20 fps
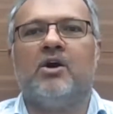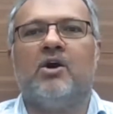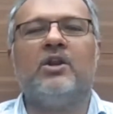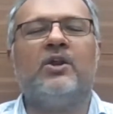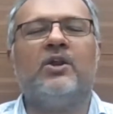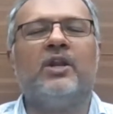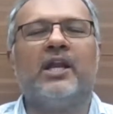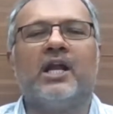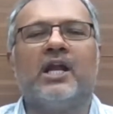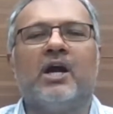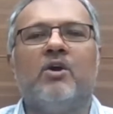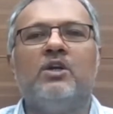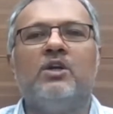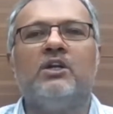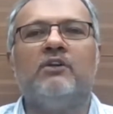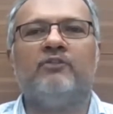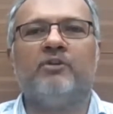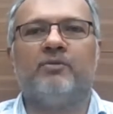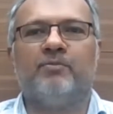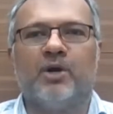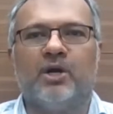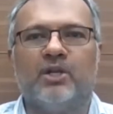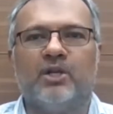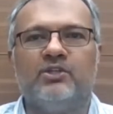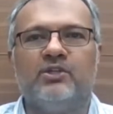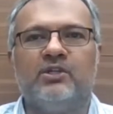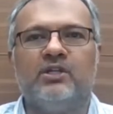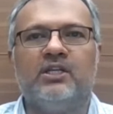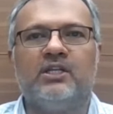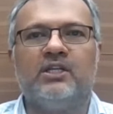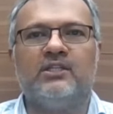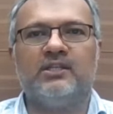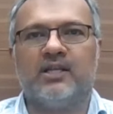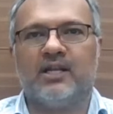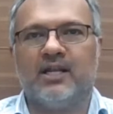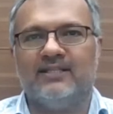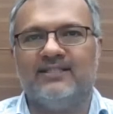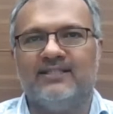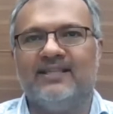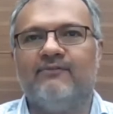or on account of opportunities
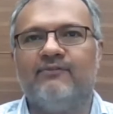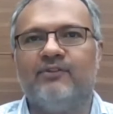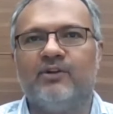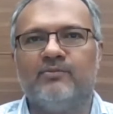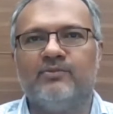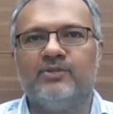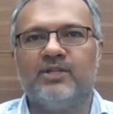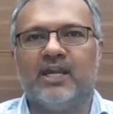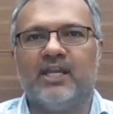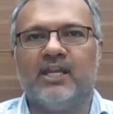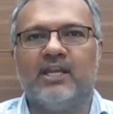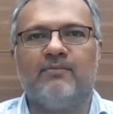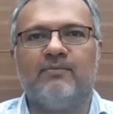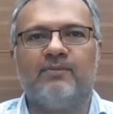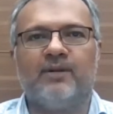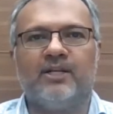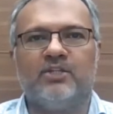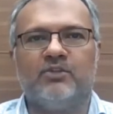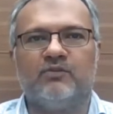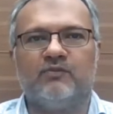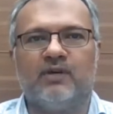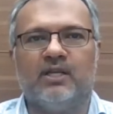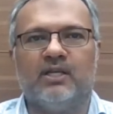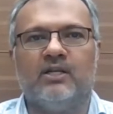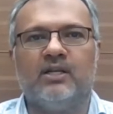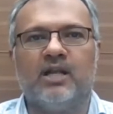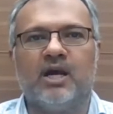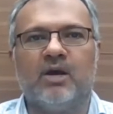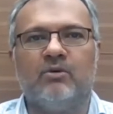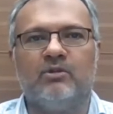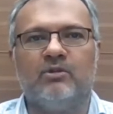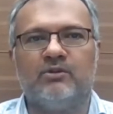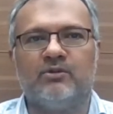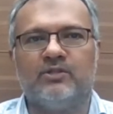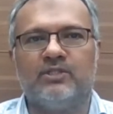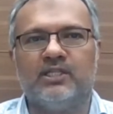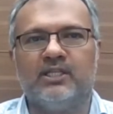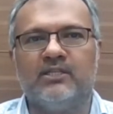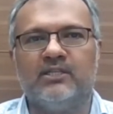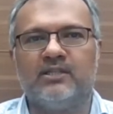arising from China Plus One
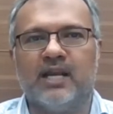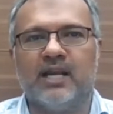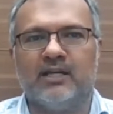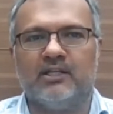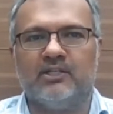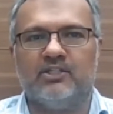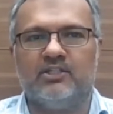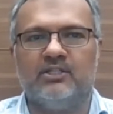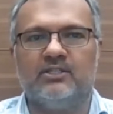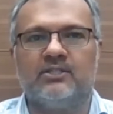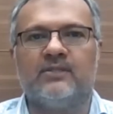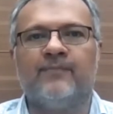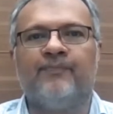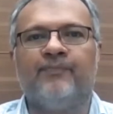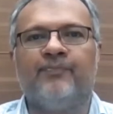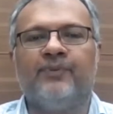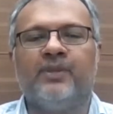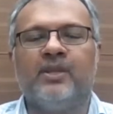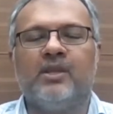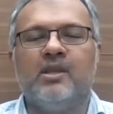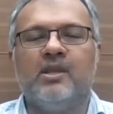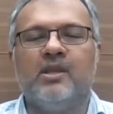outsourcing strategies.